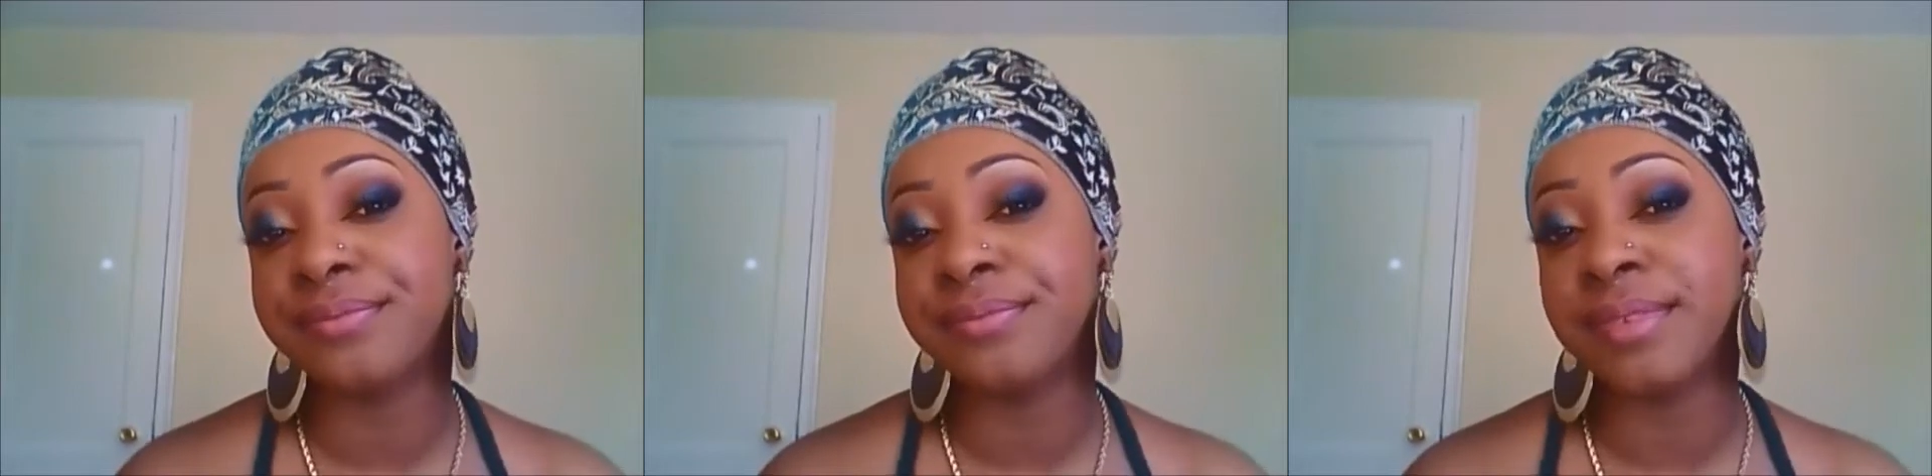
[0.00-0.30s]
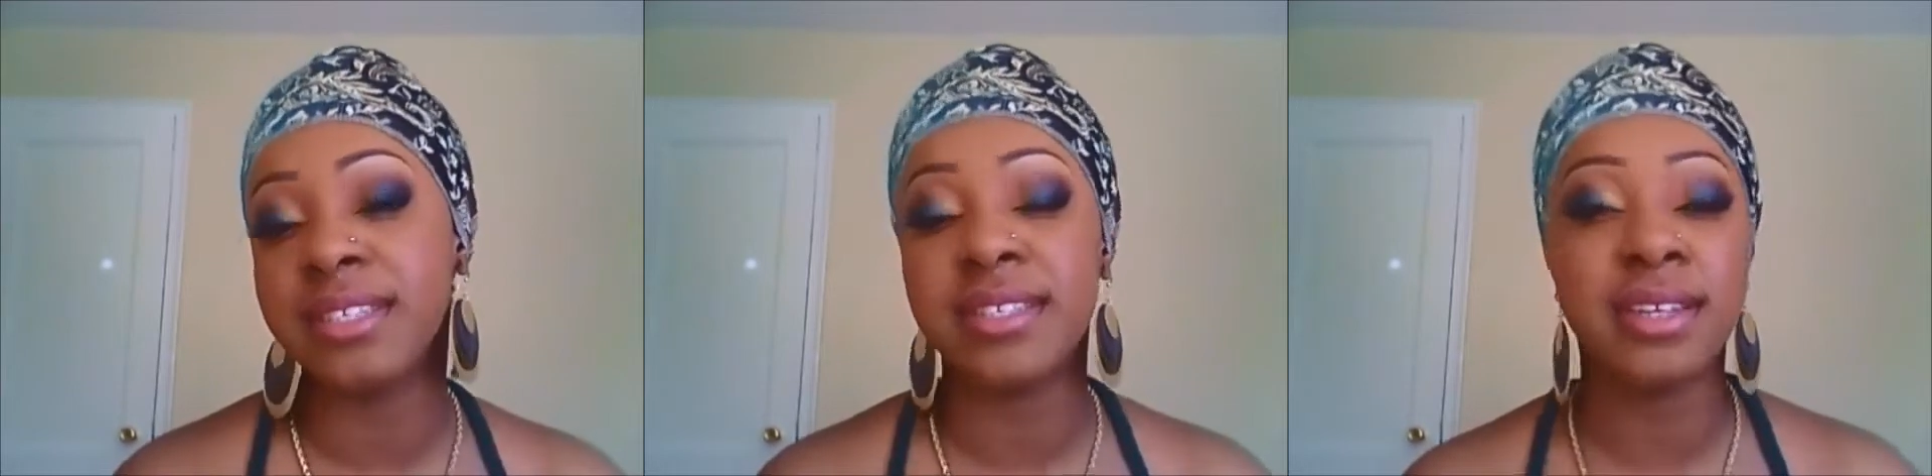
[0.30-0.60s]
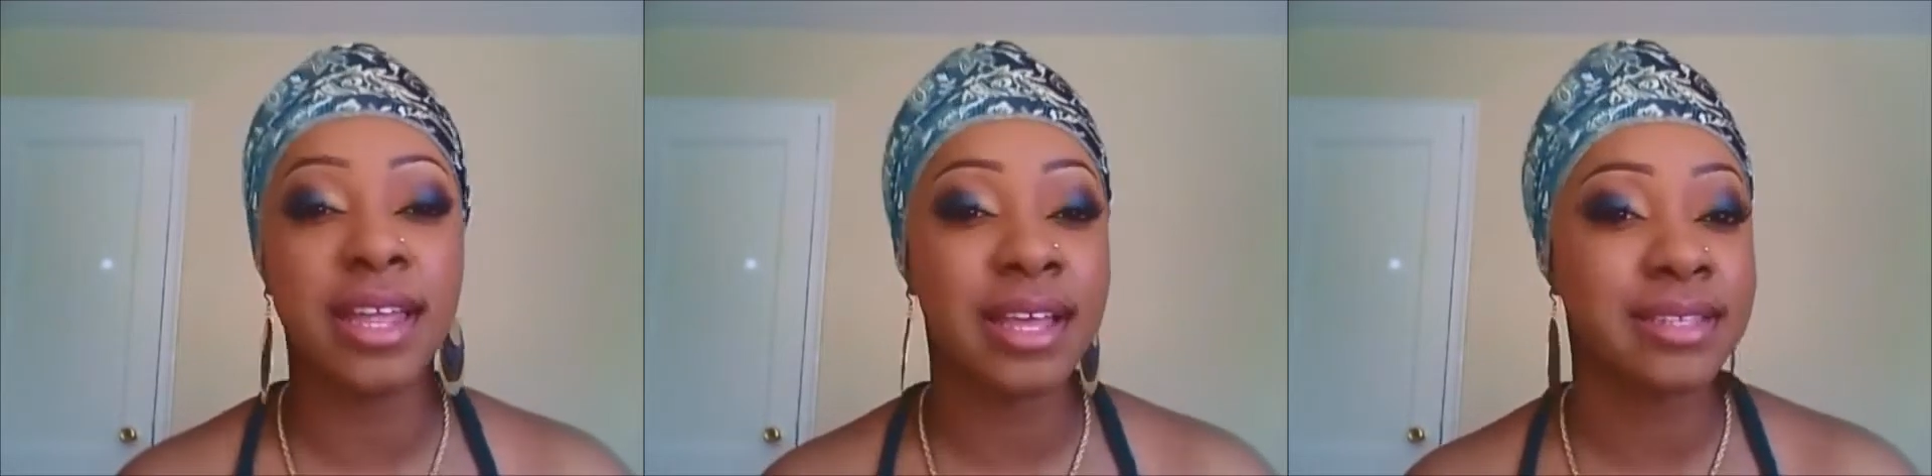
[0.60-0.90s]
it still
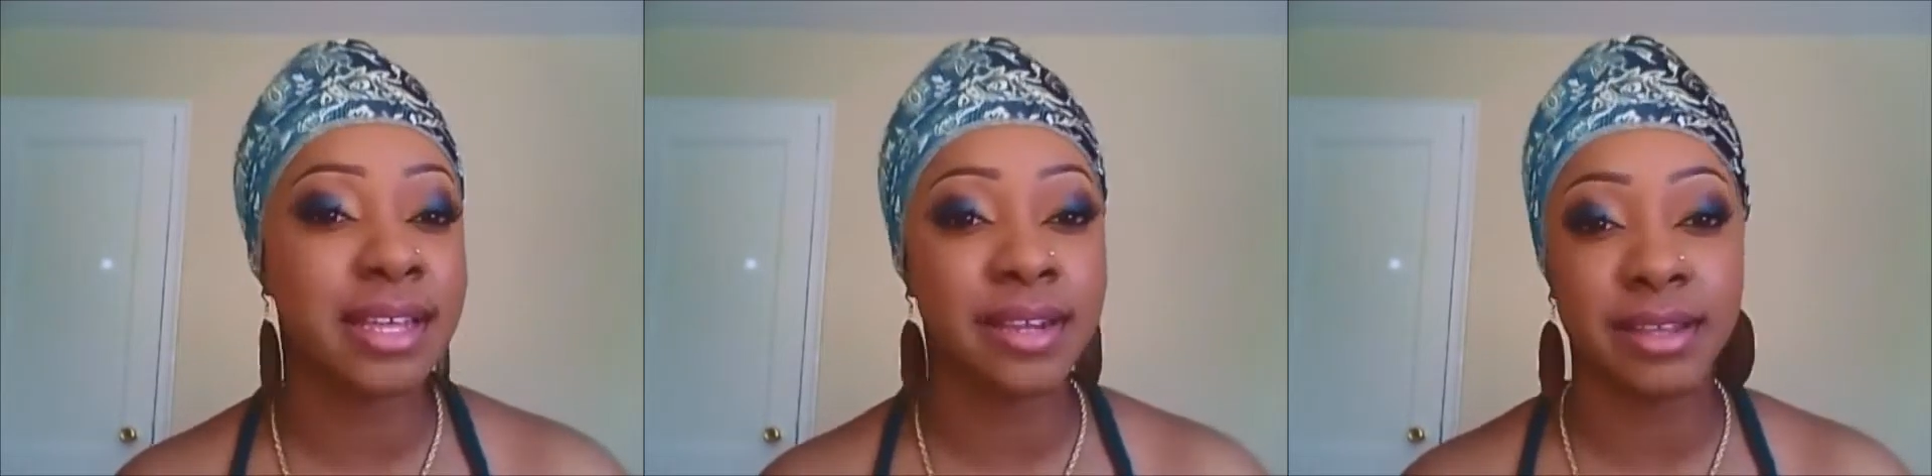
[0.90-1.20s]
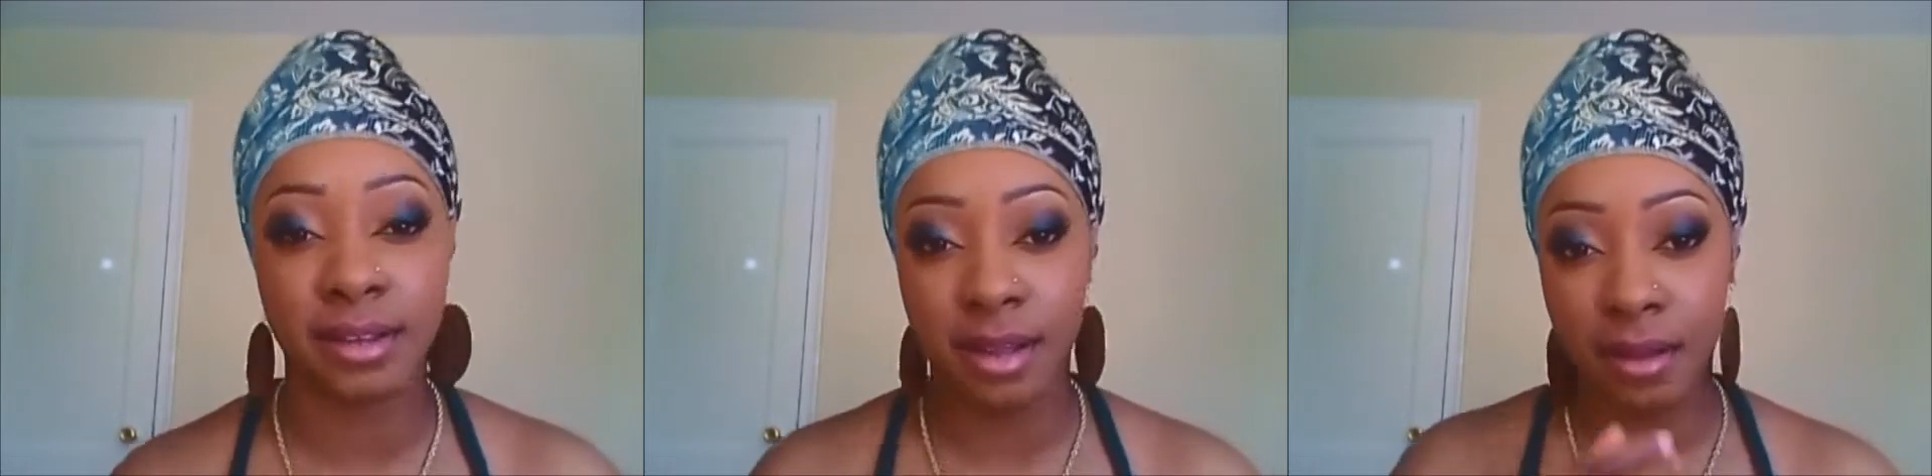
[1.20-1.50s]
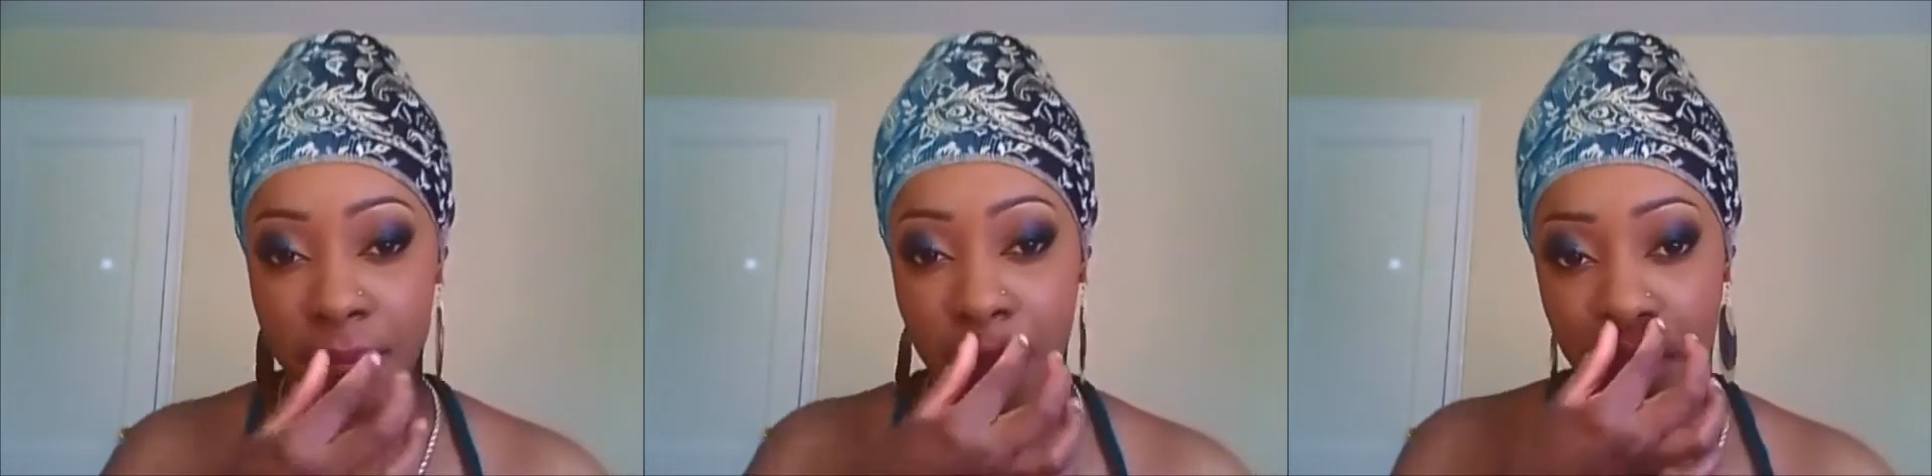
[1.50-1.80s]
has that little